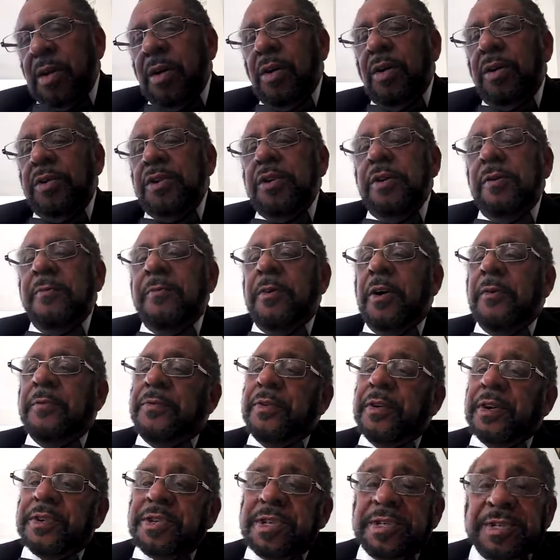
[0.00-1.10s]
or you'll vote
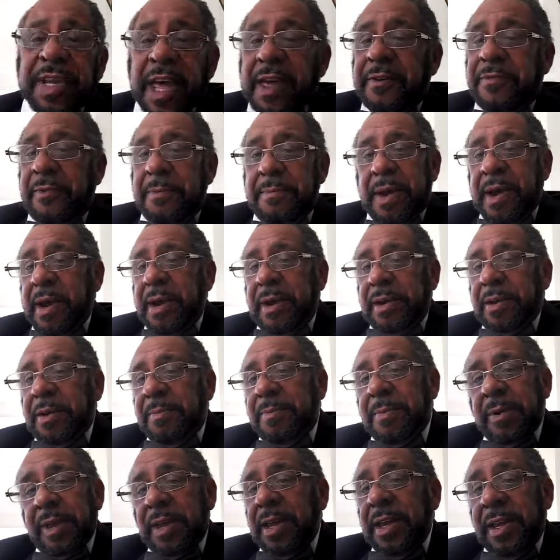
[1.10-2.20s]
for a safe America
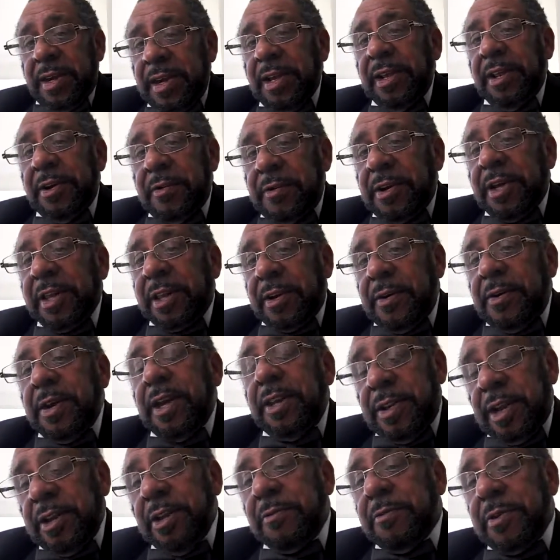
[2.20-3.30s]
in
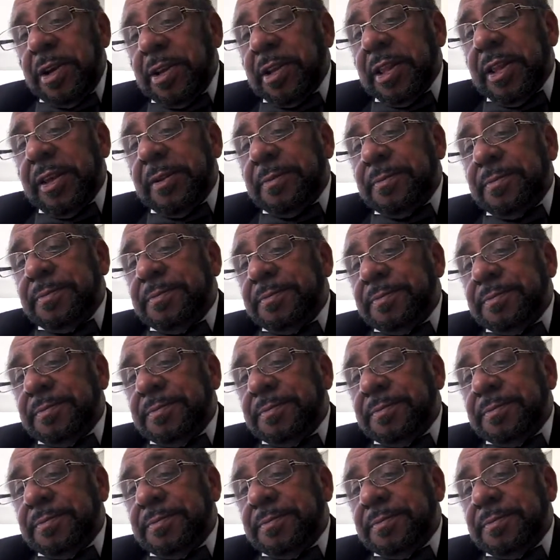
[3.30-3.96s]
Hillary Clinton.